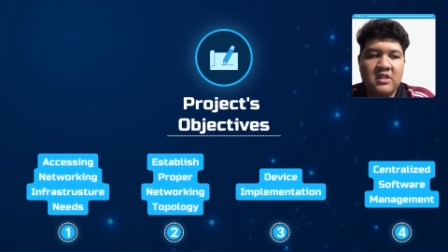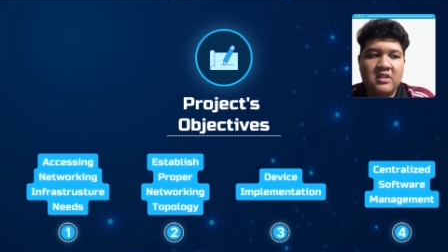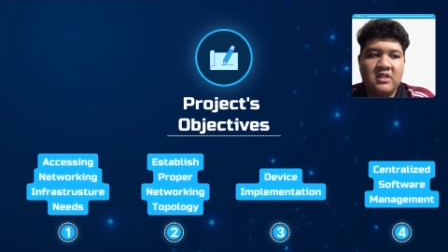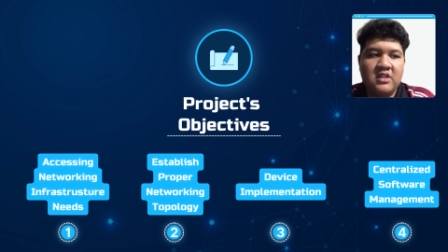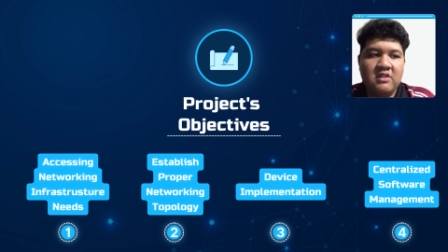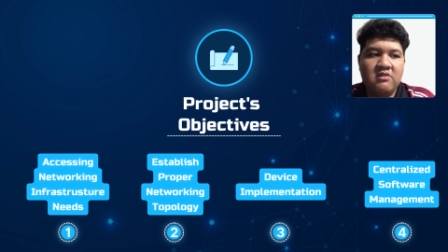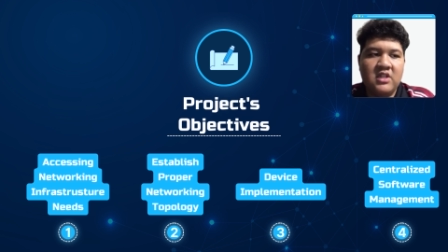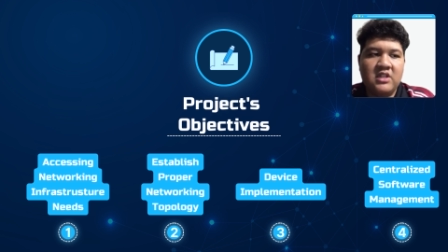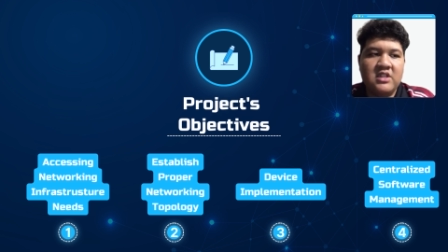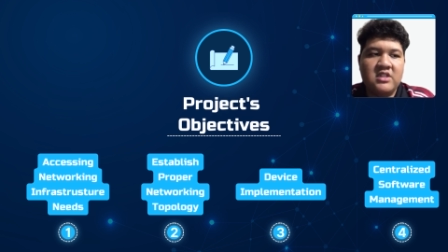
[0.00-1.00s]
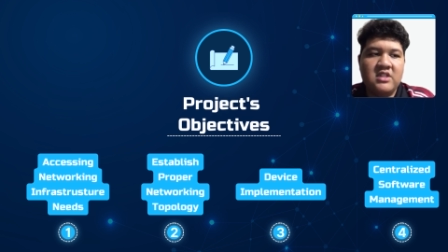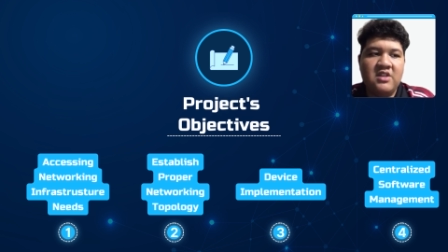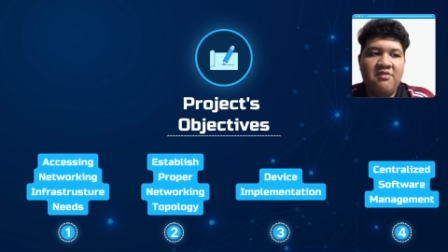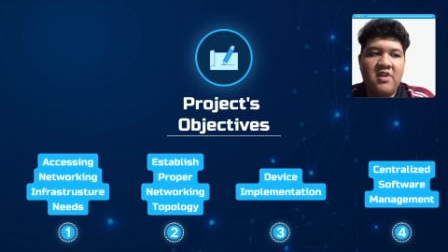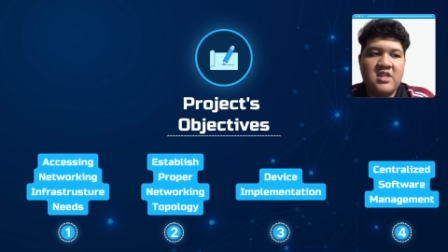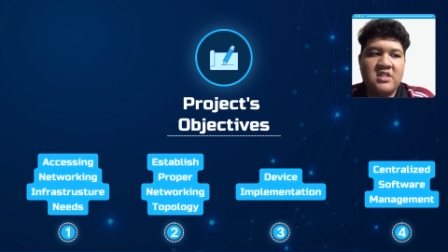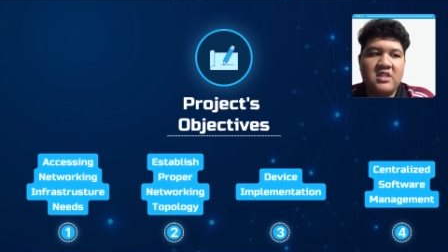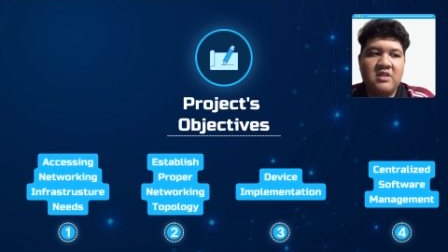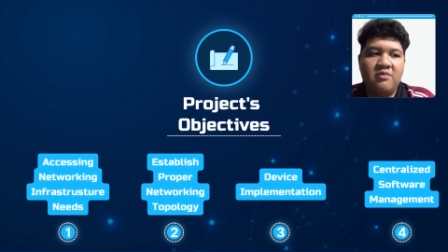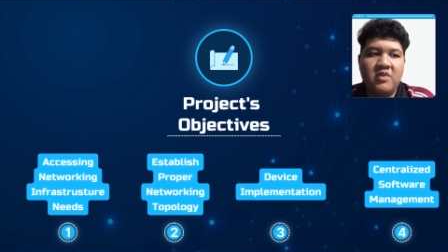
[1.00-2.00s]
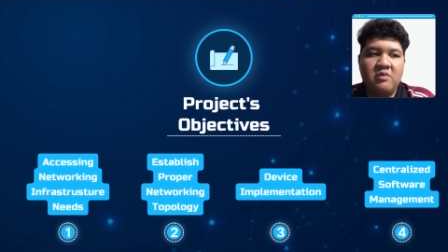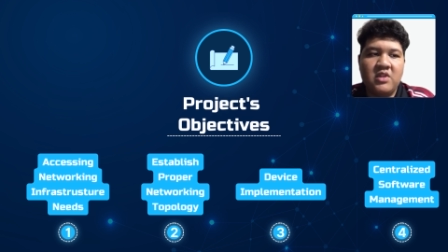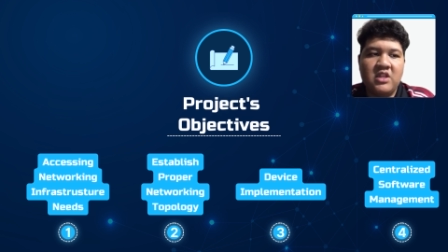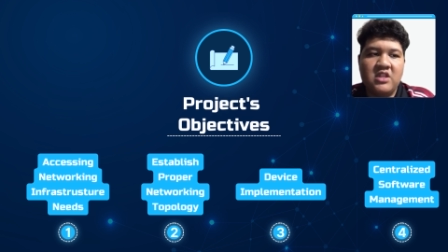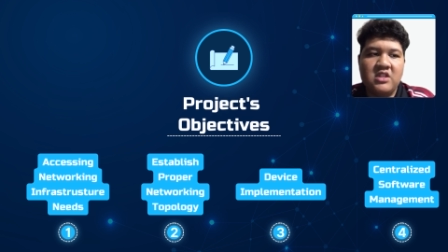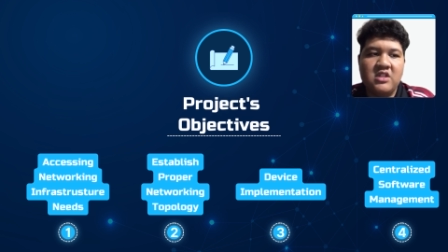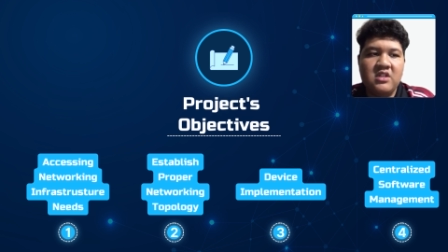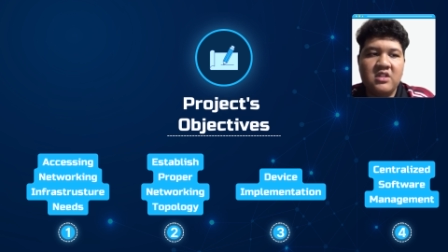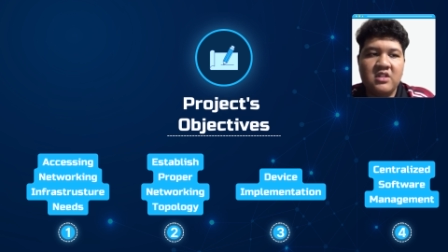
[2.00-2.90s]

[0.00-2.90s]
The third one is device implementation.